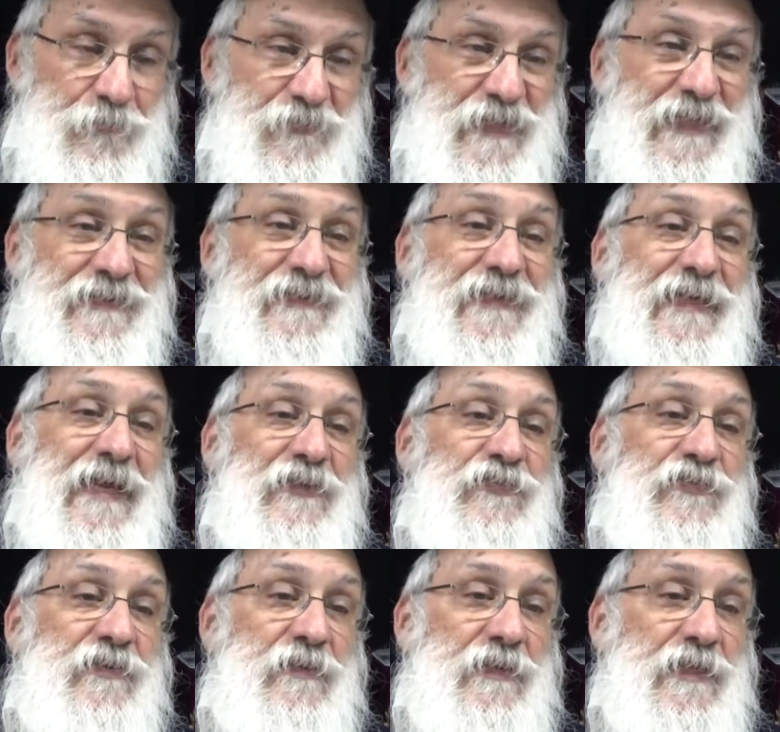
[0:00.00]
than the
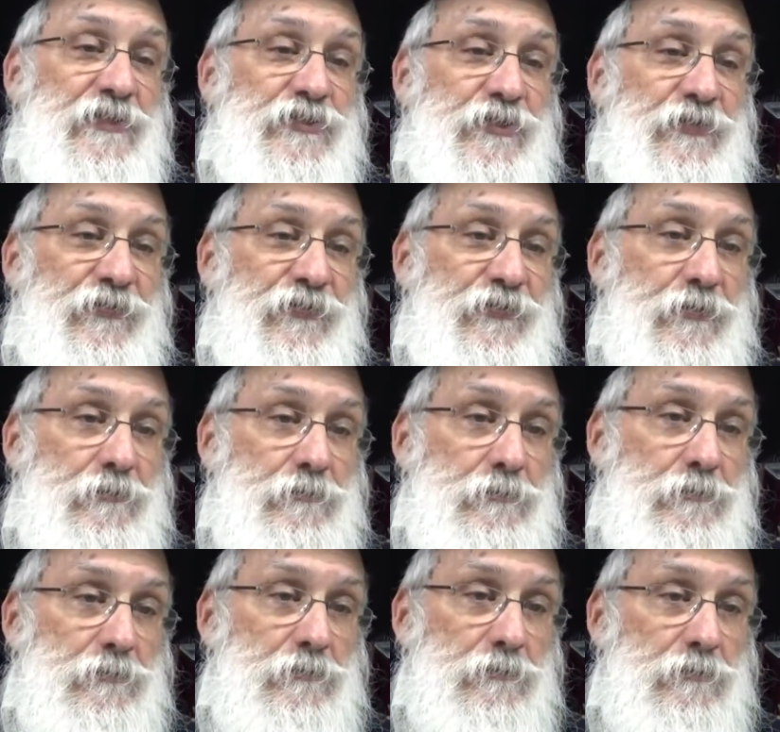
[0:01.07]
constellations do.
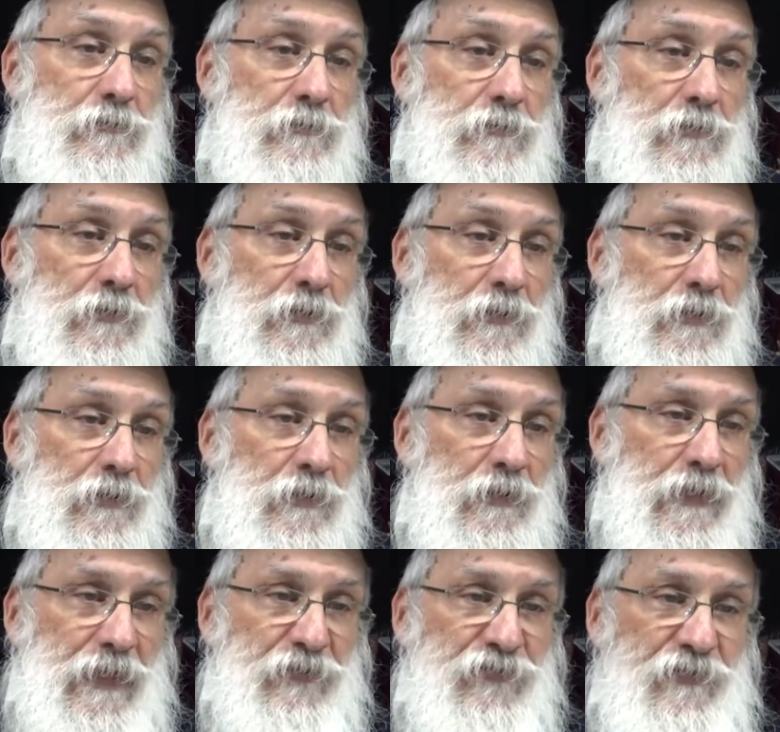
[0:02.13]

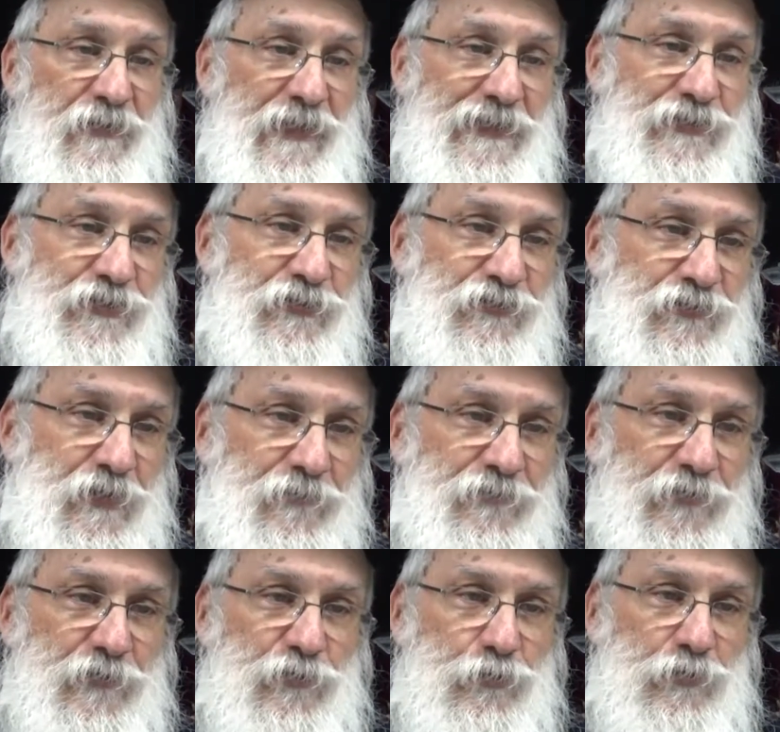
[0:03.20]
Constellations come
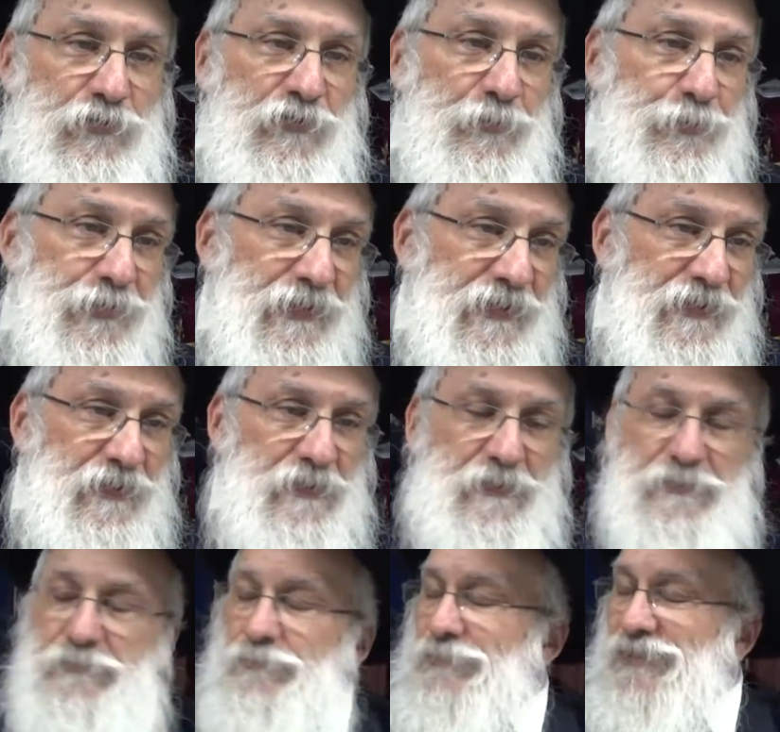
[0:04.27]
from the world of
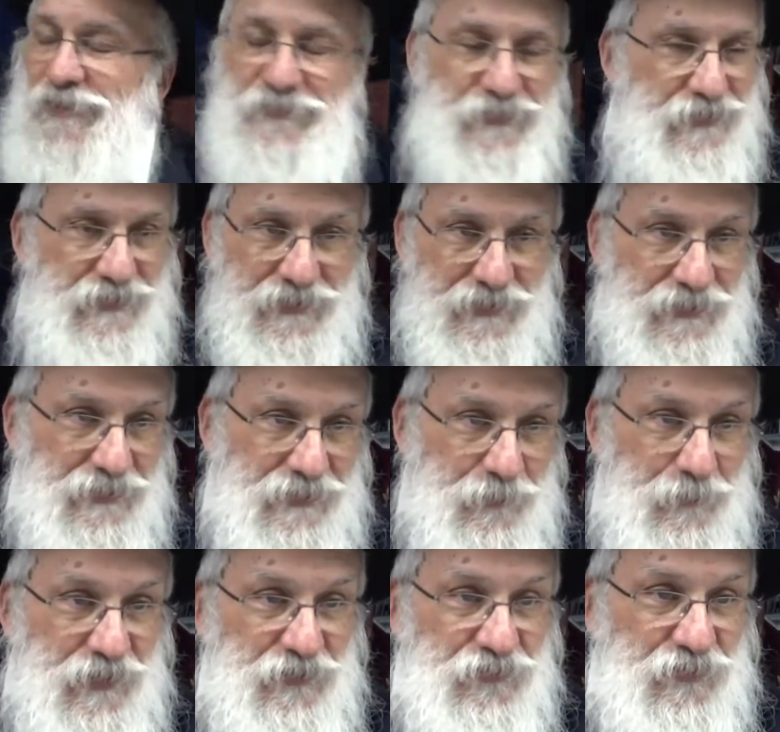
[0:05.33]
Bria, whatever the
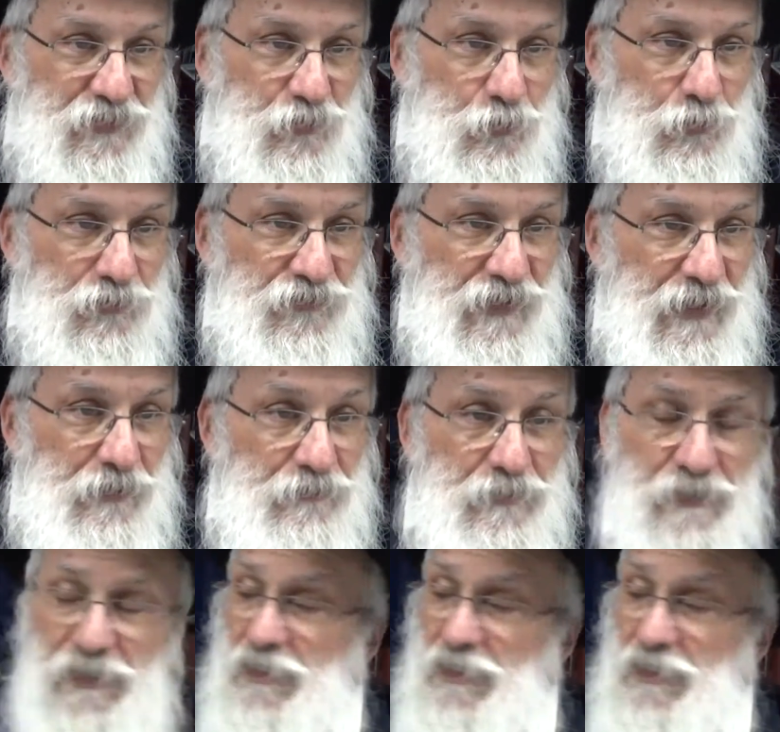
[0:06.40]
Kabbalistic world are.